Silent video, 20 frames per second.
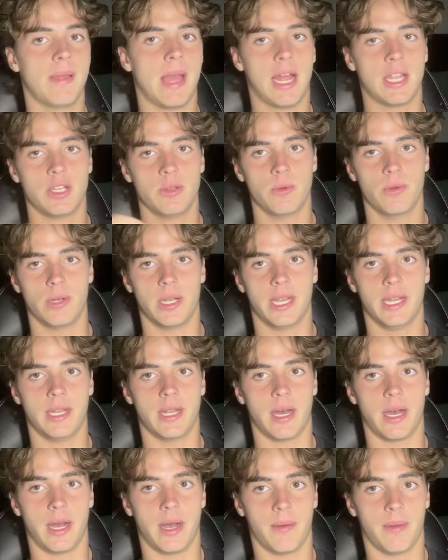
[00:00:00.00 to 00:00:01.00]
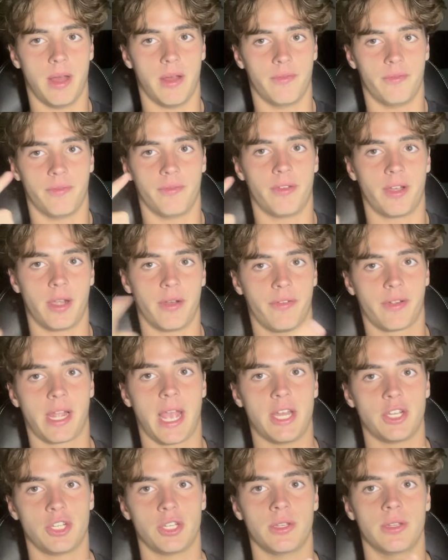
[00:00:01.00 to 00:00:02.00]
and you will need a
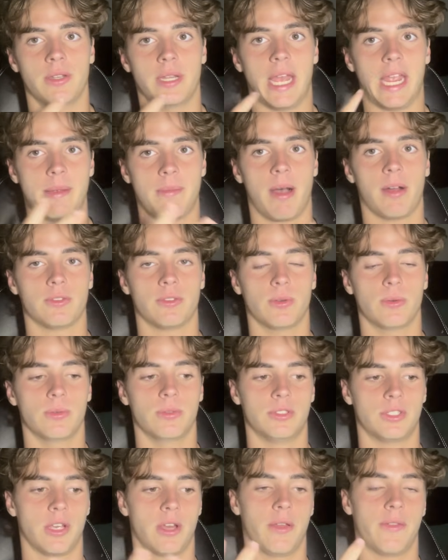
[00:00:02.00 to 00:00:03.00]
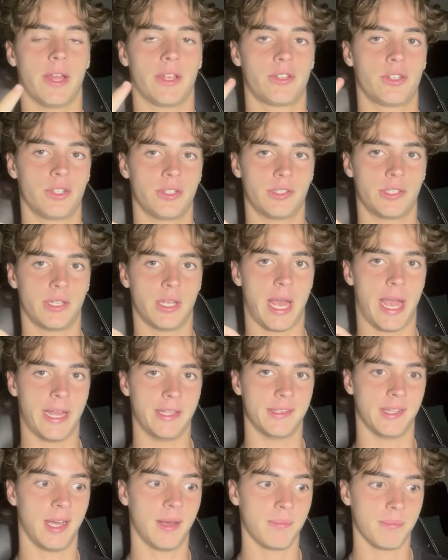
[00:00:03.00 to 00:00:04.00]
verification email tool, so that's just a
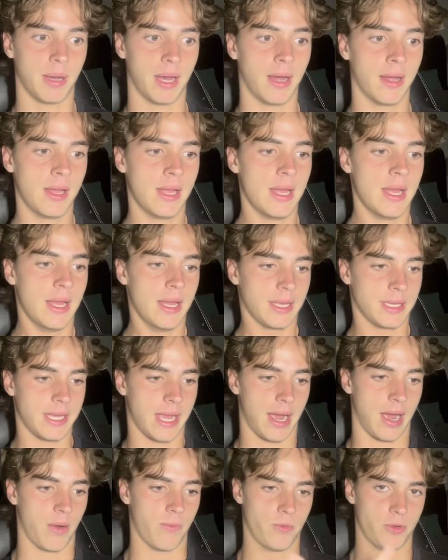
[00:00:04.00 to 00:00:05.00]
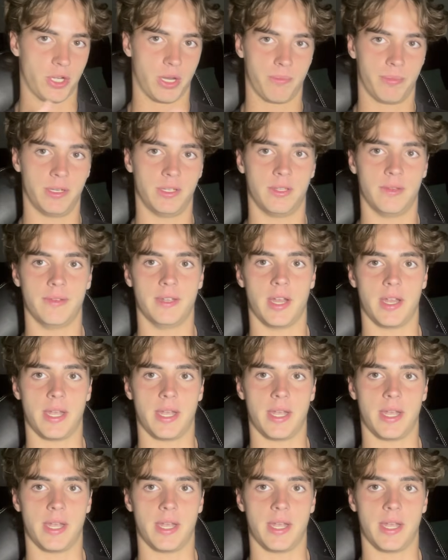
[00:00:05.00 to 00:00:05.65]
heads up. But yeah, I will jump into the video